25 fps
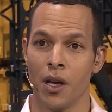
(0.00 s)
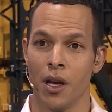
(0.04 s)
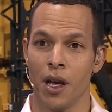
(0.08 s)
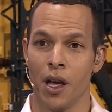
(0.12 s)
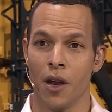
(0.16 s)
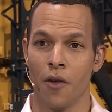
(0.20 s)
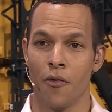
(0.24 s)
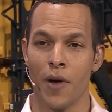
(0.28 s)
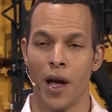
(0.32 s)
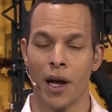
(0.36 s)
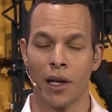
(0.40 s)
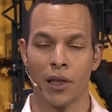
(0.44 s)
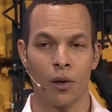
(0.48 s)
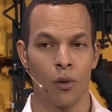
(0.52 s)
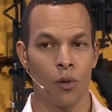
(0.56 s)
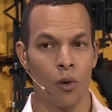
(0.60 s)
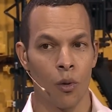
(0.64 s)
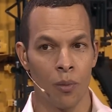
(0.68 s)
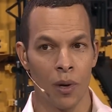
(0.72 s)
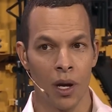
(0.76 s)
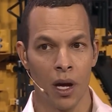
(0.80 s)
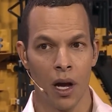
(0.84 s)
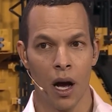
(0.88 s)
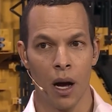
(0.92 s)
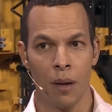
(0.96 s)
In fact, there will
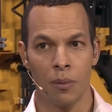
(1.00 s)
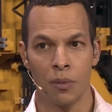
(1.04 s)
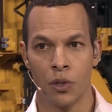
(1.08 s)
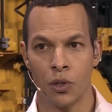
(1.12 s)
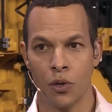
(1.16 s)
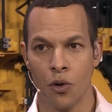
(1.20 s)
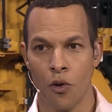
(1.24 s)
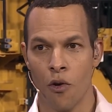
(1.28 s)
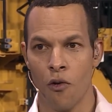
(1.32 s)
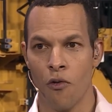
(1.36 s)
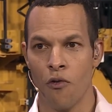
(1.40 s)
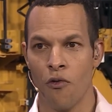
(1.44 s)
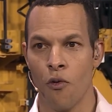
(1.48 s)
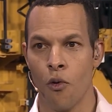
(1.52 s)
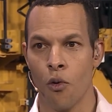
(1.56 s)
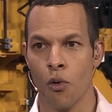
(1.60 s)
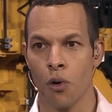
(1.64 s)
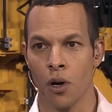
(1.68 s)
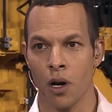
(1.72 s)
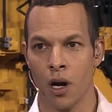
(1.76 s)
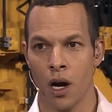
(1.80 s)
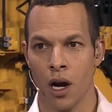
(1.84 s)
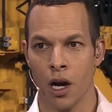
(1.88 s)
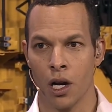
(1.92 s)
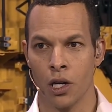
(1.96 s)
be up to
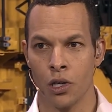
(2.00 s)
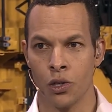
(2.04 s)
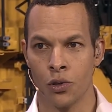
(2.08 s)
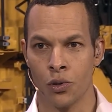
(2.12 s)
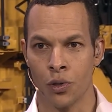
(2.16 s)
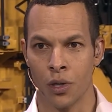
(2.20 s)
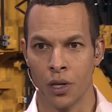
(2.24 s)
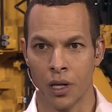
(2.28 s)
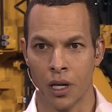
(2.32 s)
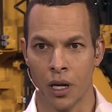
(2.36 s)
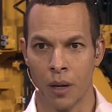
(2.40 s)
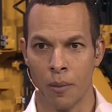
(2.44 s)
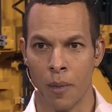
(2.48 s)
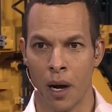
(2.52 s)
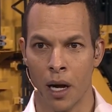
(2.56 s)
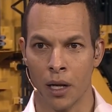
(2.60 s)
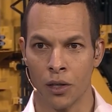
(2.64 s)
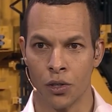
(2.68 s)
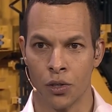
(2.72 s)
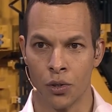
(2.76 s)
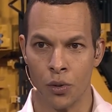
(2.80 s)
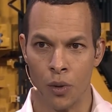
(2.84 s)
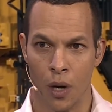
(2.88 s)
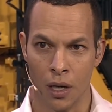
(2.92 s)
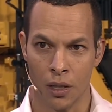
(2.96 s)
400
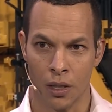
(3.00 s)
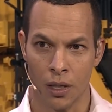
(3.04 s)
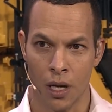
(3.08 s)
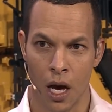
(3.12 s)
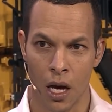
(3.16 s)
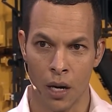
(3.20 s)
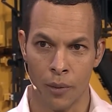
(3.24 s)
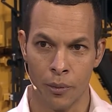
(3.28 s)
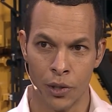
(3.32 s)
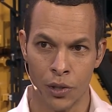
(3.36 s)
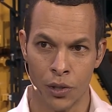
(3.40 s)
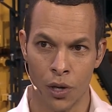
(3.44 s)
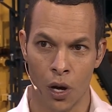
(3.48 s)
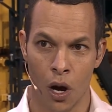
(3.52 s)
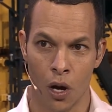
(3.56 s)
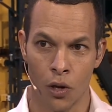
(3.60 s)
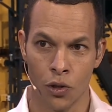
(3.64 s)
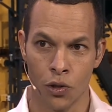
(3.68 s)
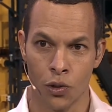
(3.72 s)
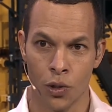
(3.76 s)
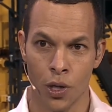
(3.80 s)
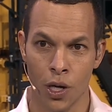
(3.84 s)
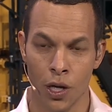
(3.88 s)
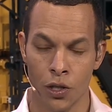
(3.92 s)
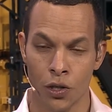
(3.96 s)
Komatsu autonomous haul
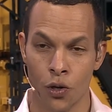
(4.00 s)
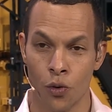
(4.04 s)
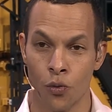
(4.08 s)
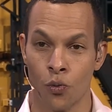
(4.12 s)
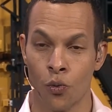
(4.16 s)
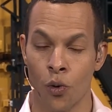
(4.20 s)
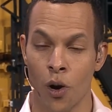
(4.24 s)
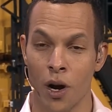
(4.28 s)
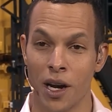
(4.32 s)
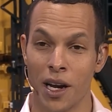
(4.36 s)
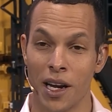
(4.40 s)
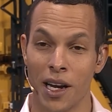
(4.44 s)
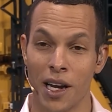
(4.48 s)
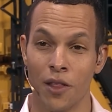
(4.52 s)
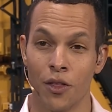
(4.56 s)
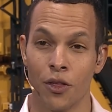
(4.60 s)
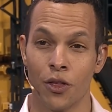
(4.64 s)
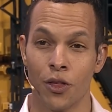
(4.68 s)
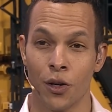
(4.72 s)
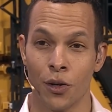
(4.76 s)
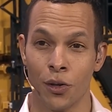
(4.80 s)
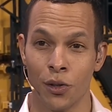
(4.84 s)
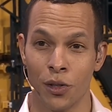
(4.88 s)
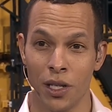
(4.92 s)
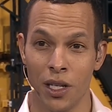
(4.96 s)
trucks running in
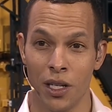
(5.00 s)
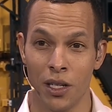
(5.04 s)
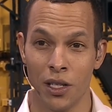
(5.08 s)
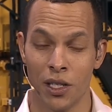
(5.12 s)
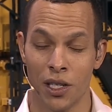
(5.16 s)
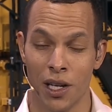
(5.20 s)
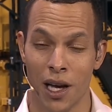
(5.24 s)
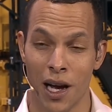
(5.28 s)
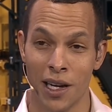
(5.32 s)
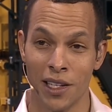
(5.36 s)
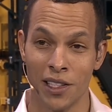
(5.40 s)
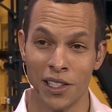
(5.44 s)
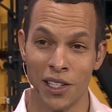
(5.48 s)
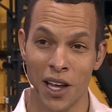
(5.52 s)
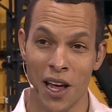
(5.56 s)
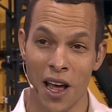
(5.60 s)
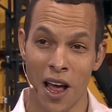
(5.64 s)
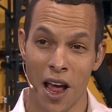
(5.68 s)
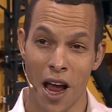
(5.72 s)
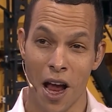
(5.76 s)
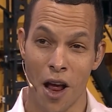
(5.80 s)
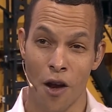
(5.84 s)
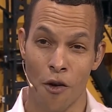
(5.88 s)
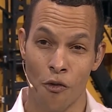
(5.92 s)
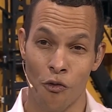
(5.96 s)
13 sites
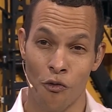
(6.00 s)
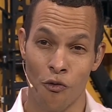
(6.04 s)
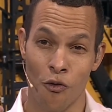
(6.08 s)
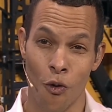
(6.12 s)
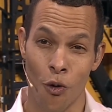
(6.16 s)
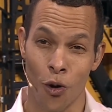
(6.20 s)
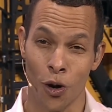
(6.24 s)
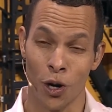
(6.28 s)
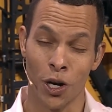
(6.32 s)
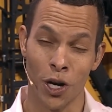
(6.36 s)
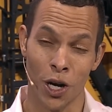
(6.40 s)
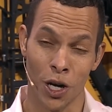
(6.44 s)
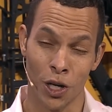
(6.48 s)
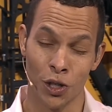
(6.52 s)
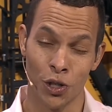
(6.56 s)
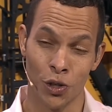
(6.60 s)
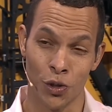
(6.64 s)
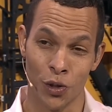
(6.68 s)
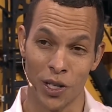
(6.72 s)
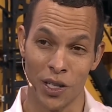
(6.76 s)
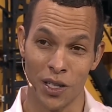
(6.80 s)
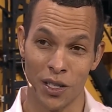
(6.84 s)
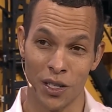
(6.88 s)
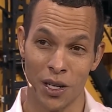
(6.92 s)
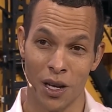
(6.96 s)
in 4
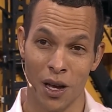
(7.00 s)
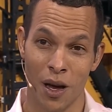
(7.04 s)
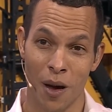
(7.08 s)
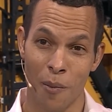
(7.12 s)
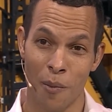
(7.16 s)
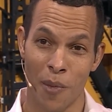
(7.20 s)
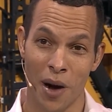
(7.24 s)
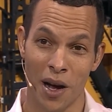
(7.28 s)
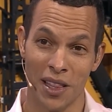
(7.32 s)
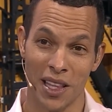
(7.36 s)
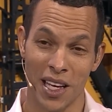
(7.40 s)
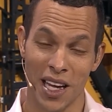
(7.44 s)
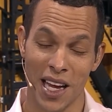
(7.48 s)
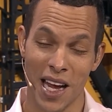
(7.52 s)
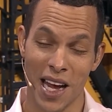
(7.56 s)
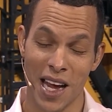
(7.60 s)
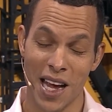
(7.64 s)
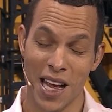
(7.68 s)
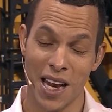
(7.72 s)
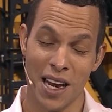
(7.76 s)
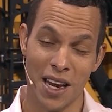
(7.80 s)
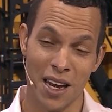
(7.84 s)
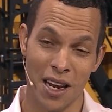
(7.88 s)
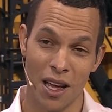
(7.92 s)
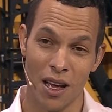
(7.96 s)
countries by the
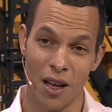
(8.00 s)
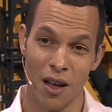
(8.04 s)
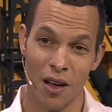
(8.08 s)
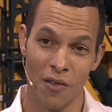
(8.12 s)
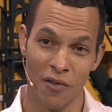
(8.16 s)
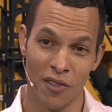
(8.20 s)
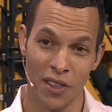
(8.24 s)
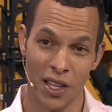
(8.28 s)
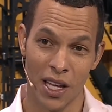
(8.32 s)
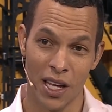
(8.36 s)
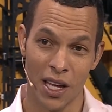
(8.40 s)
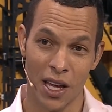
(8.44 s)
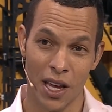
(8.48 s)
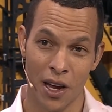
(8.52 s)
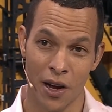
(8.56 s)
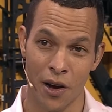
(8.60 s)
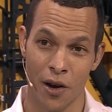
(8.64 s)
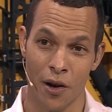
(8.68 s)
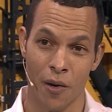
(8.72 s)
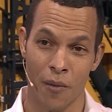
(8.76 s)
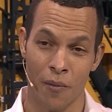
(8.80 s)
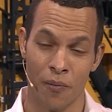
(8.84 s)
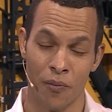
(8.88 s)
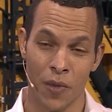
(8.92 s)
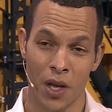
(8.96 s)
end of the
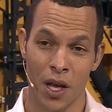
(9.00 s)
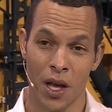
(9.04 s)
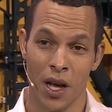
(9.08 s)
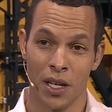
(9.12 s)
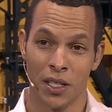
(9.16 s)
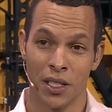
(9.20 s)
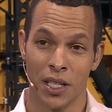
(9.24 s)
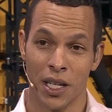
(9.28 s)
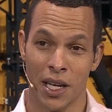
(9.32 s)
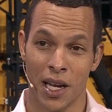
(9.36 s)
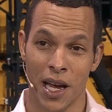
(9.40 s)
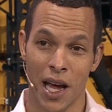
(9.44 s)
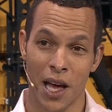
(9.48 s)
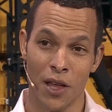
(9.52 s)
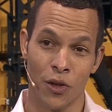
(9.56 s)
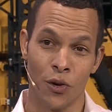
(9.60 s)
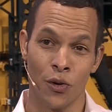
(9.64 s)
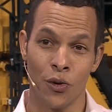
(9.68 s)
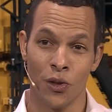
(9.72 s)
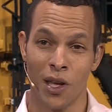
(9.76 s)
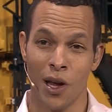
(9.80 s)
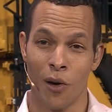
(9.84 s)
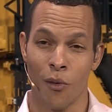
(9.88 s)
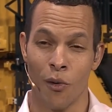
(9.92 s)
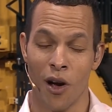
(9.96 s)
year. Together,
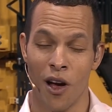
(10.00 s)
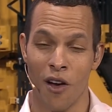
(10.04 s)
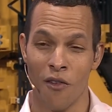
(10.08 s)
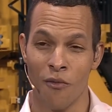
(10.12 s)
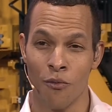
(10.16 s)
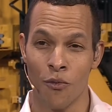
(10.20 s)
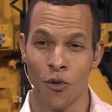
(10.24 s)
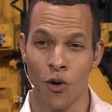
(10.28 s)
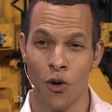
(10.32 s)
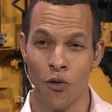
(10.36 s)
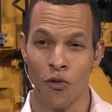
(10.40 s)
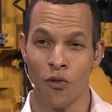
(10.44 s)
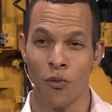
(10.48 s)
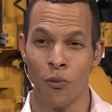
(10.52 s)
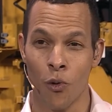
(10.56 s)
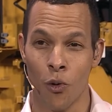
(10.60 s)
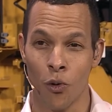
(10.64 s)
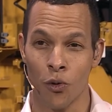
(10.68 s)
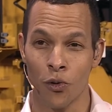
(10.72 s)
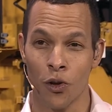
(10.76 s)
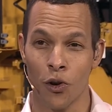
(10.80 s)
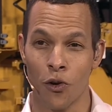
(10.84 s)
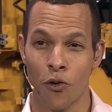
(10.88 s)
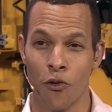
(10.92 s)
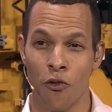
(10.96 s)
they will have moved more
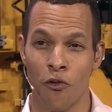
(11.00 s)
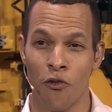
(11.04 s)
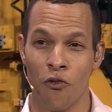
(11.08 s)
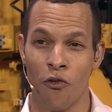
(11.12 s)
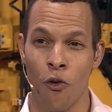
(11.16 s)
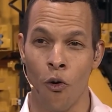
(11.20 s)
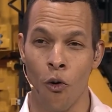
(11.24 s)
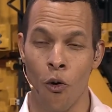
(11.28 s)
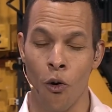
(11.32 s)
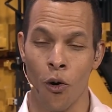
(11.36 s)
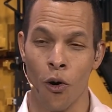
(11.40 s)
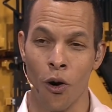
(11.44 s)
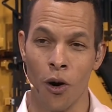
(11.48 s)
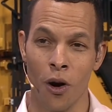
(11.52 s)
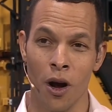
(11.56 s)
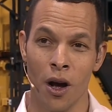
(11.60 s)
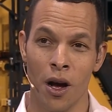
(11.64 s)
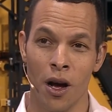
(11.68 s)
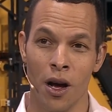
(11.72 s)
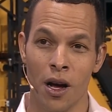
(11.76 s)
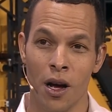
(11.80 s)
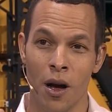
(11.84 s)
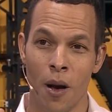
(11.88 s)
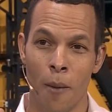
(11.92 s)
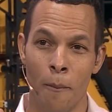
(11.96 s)
than 4
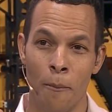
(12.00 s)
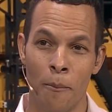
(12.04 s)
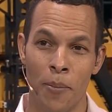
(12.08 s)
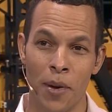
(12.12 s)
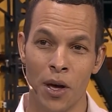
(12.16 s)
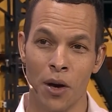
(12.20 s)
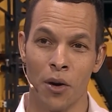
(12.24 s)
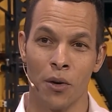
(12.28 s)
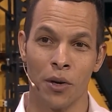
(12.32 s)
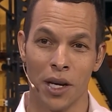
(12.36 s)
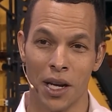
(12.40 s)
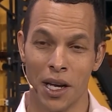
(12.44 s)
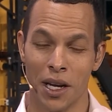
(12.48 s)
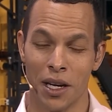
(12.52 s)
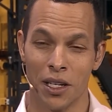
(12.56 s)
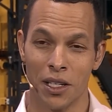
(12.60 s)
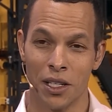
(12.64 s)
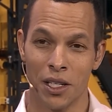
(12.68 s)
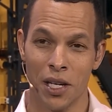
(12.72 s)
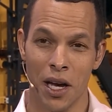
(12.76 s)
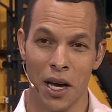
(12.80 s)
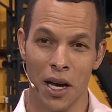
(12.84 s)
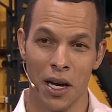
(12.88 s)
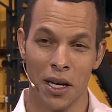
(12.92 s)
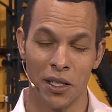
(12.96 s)
billion
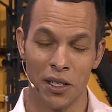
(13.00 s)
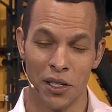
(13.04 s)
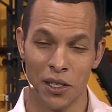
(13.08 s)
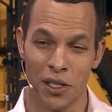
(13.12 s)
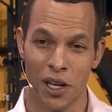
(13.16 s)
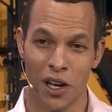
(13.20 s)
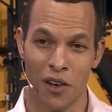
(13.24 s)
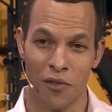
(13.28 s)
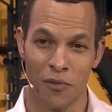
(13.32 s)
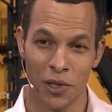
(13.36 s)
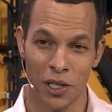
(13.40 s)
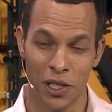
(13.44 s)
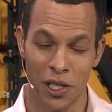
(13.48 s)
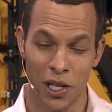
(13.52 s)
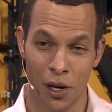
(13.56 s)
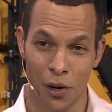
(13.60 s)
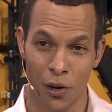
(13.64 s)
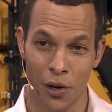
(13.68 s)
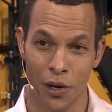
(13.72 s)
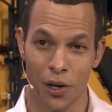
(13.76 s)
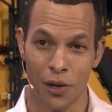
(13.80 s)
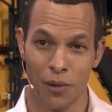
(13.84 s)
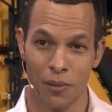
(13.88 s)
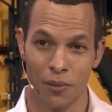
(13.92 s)
tons of material.